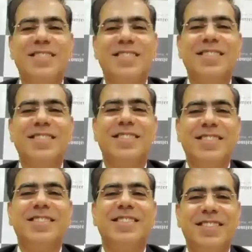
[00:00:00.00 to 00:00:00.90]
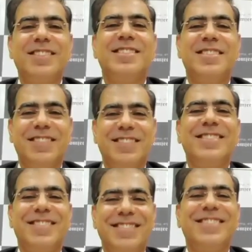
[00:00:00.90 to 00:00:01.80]
set the bar right there. That
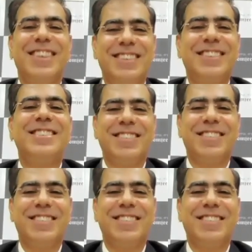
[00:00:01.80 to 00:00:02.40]
was the first line,